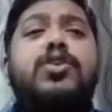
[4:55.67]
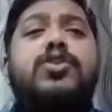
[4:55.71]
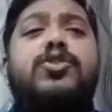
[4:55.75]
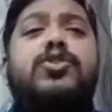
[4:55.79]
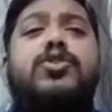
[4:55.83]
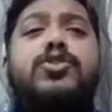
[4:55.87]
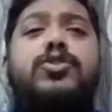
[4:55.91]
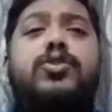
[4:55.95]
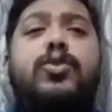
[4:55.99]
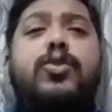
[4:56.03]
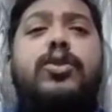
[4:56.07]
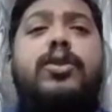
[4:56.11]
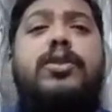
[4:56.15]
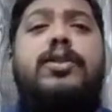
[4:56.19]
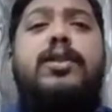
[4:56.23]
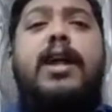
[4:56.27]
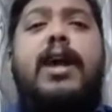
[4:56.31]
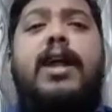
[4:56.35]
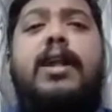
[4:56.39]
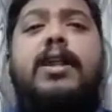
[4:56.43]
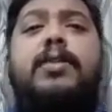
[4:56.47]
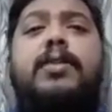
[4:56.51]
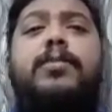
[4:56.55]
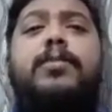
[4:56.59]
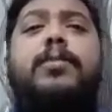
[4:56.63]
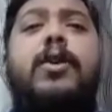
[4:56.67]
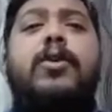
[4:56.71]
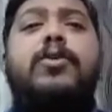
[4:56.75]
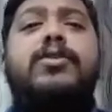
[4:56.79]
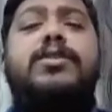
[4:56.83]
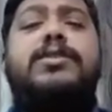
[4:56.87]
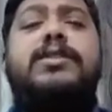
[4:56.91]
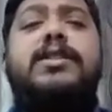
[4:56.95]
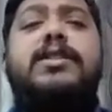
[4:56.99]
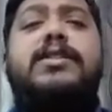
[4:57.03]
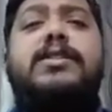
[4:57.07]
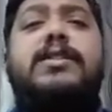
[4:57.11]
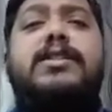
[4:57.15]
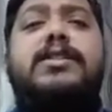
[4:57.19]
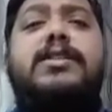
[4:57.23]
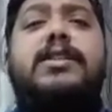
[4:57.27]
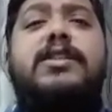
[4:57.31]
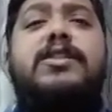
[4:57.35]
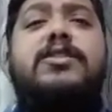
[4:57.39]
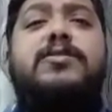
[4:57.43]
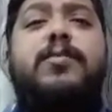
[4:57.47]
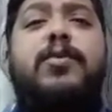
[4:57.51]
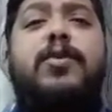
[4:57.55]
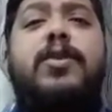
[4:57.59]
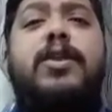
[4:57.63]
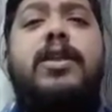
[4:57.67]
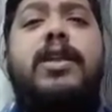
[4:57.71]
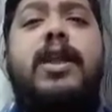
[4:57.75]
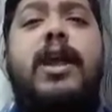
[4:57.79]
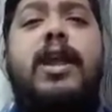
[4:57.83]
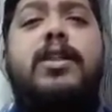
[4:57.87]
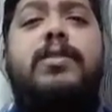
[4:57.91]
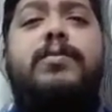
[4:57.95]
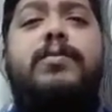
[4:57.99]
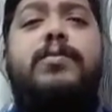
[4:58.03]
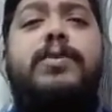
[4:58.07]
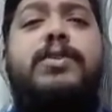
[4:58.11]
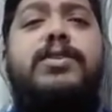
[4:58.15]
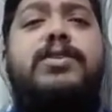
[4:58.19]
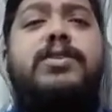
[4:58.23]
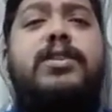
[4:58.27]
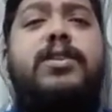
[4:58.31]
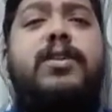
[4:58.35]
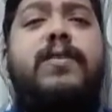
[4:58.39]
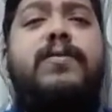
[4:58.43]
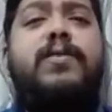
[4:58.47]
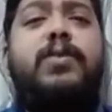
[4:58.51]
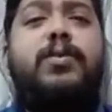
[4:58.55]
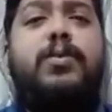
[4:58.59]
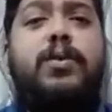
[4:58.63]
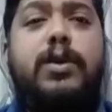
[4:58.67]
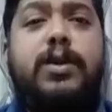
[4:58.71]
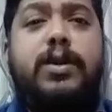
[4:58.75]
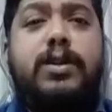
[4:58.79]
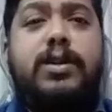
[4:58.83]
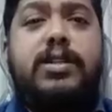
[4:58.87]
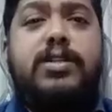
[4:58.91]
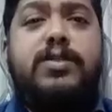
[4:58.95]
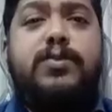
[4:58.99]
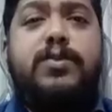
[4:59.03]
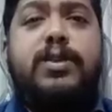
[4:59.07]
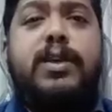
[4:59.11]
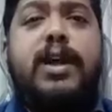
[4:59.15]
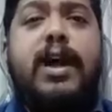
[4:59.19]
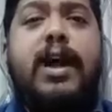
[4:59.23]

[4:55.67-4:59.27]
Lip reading: showed that about 66.9% of the workers were